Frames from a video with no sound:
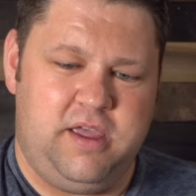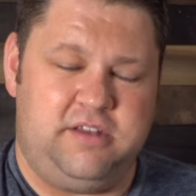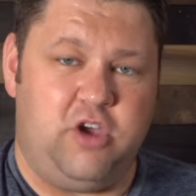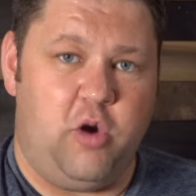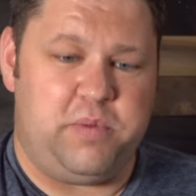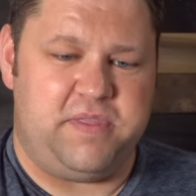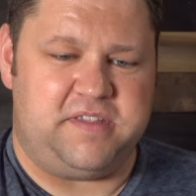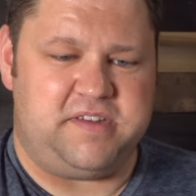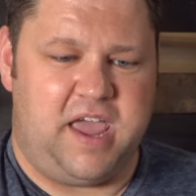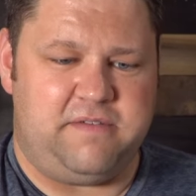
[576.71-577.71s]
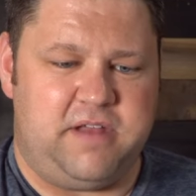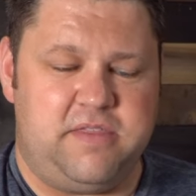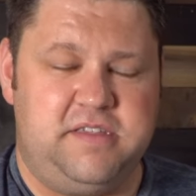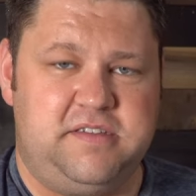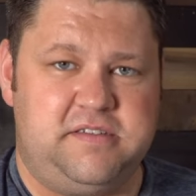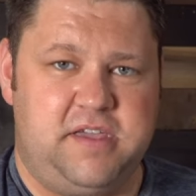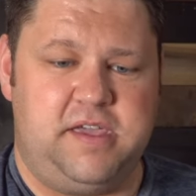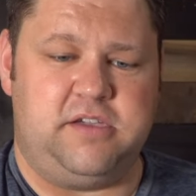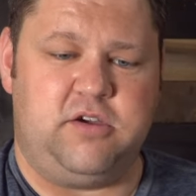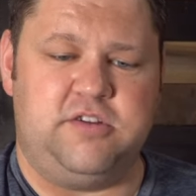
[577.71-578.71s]
to open this knife. Now this is
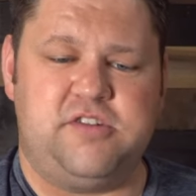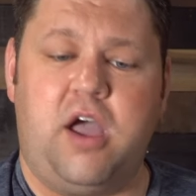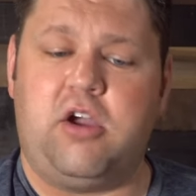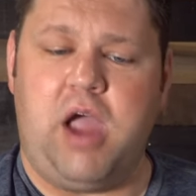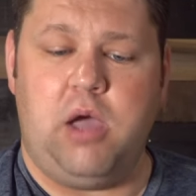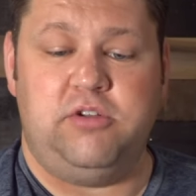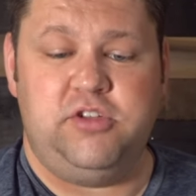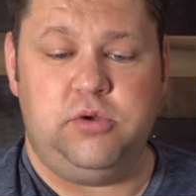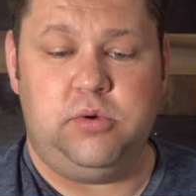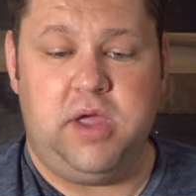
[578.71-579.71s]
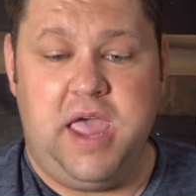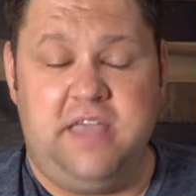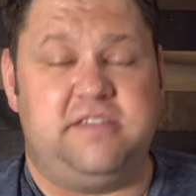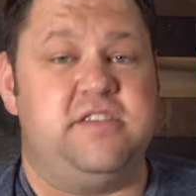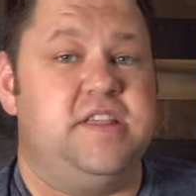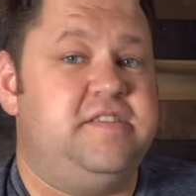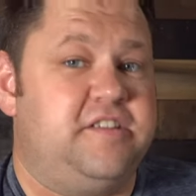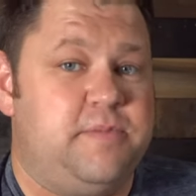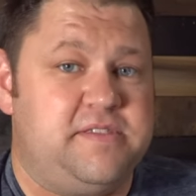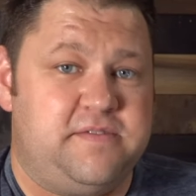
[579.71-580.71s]
a Kershaw Cryo two. This is the least
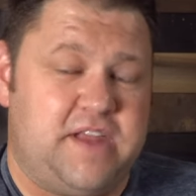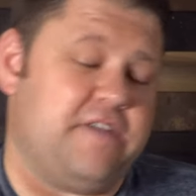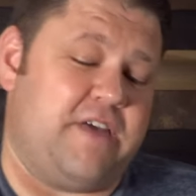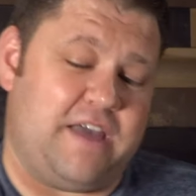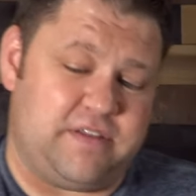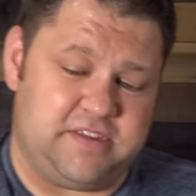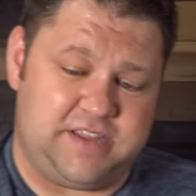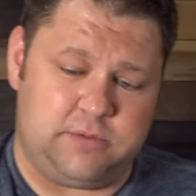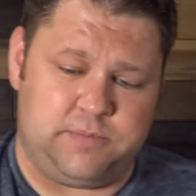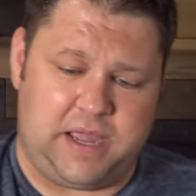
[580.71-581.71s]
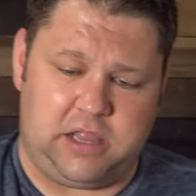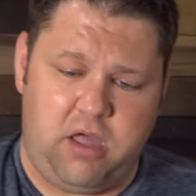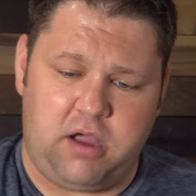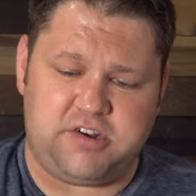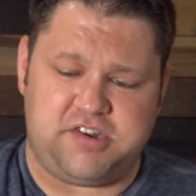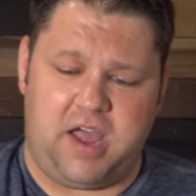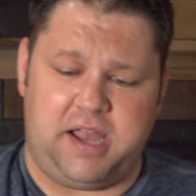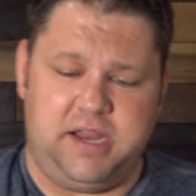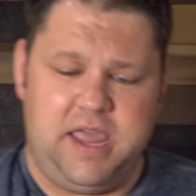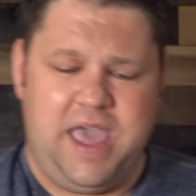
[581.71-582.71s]
expensive knife I have on the table by a long
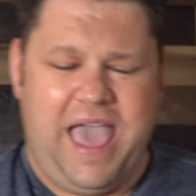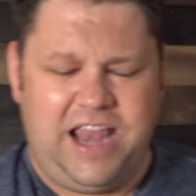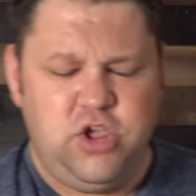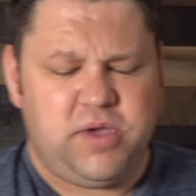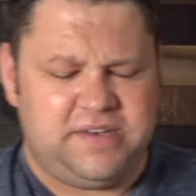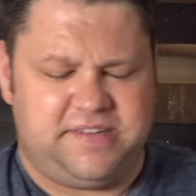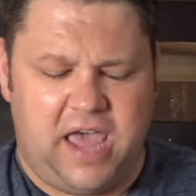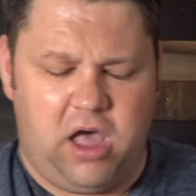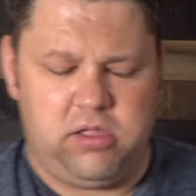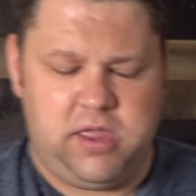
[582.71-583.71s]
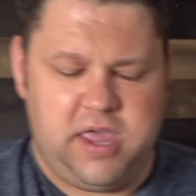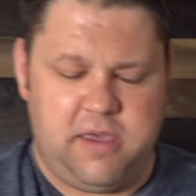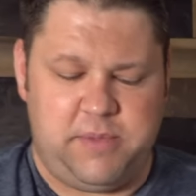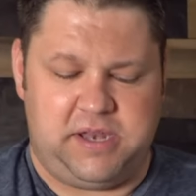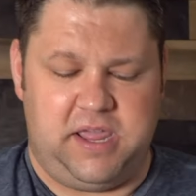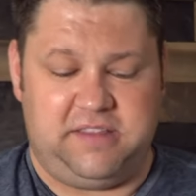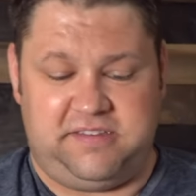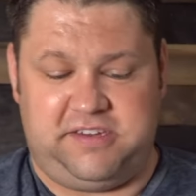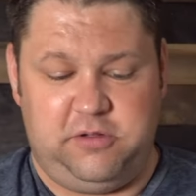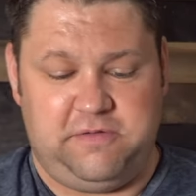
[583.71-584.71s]
shot. And you can tell, I mean, it's
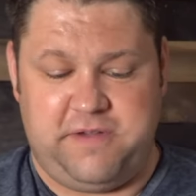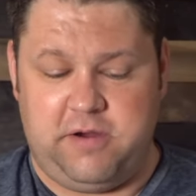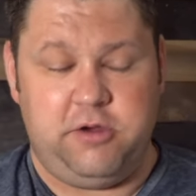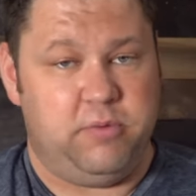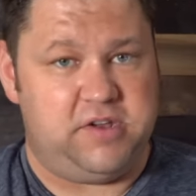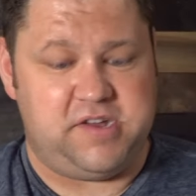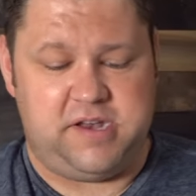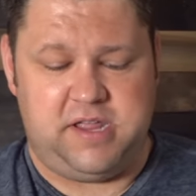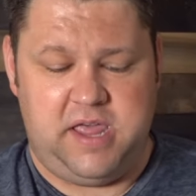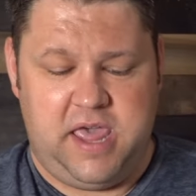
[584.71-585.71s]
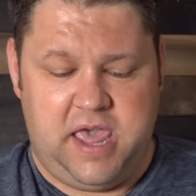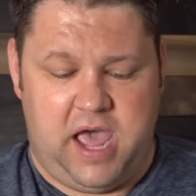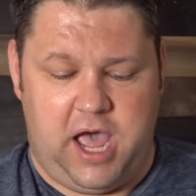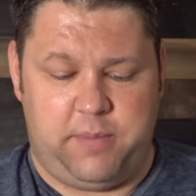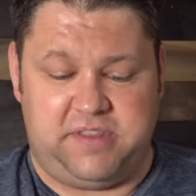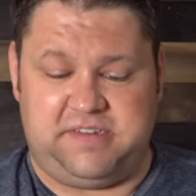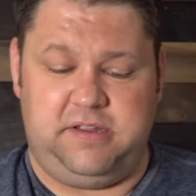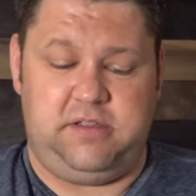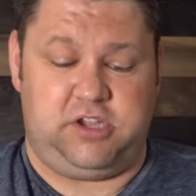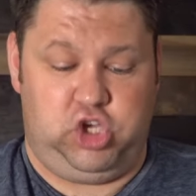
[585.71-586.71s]
still very rigid. Um, it's
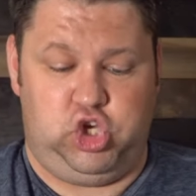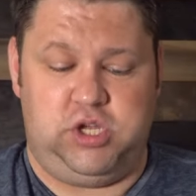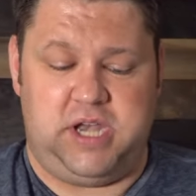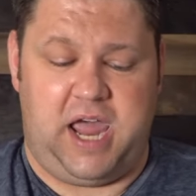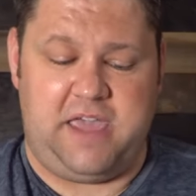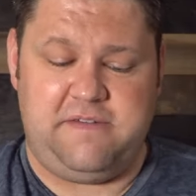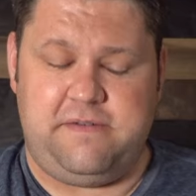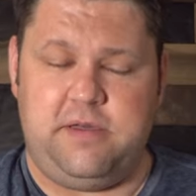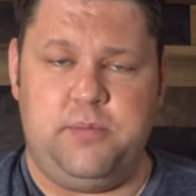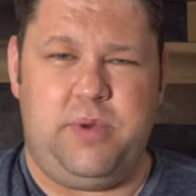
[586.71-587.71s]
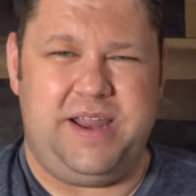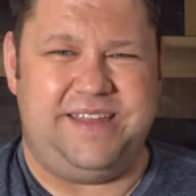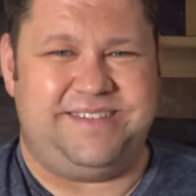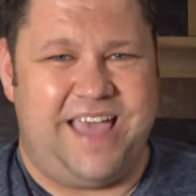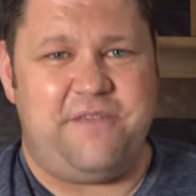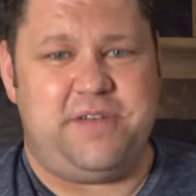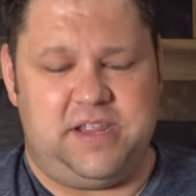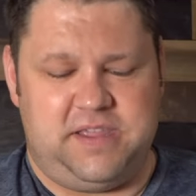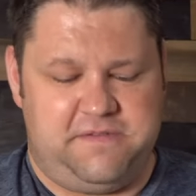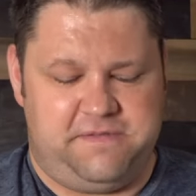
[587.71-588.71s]
still a good knife, but it
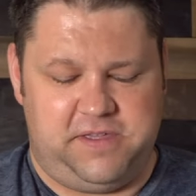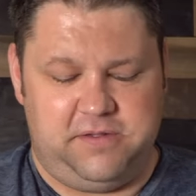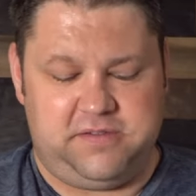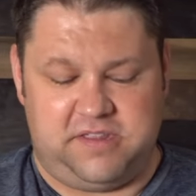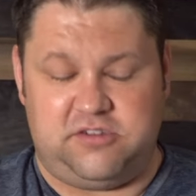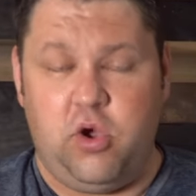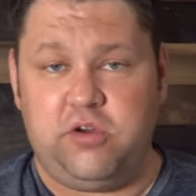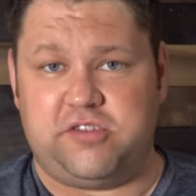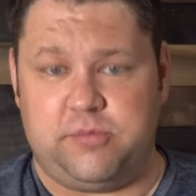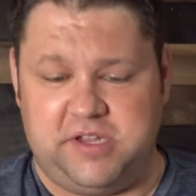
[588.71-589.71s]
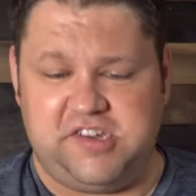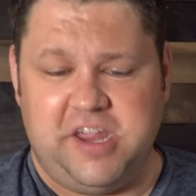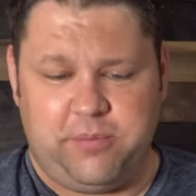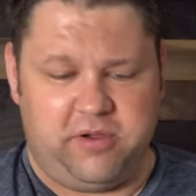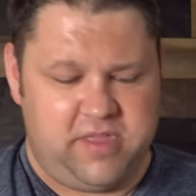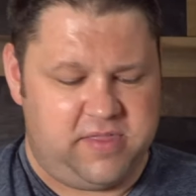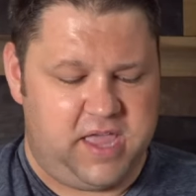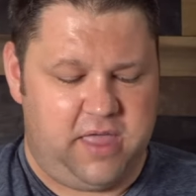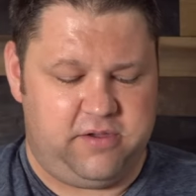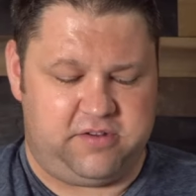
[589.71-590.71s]
definitely feels, it's noticeably cheaper than the
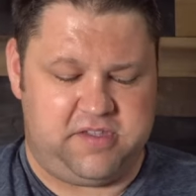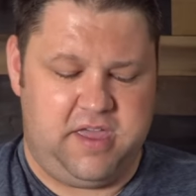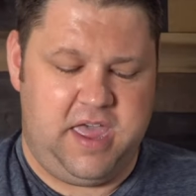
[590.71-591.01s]
others.